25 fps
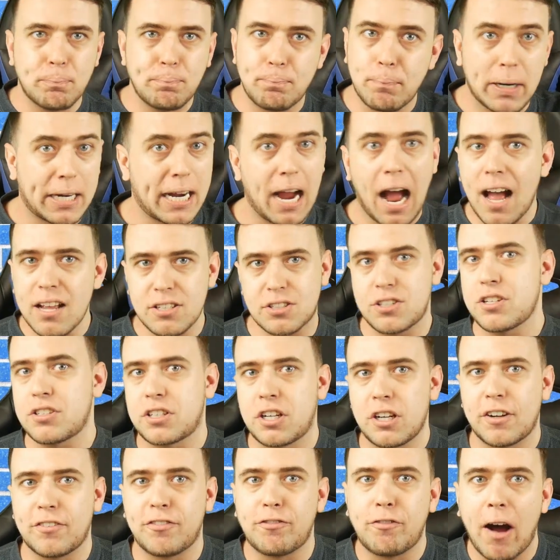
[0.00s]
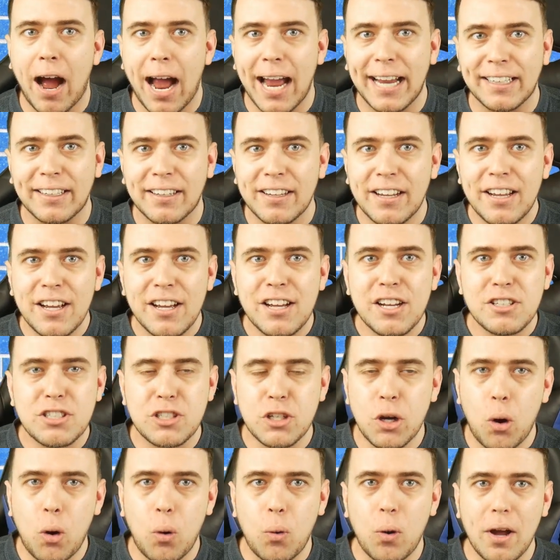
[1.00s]
mikasa is gonna fight
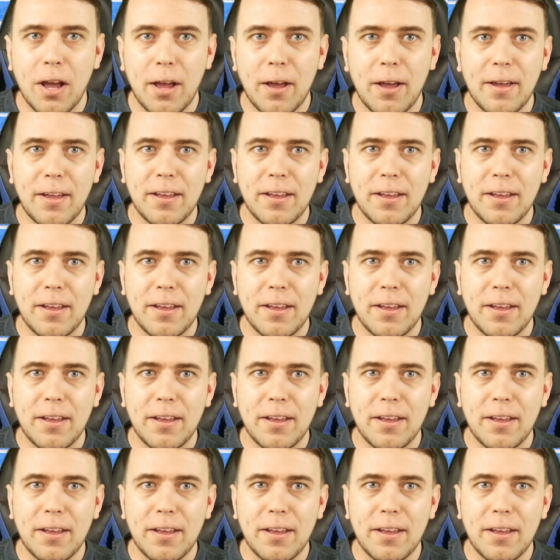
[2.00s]
so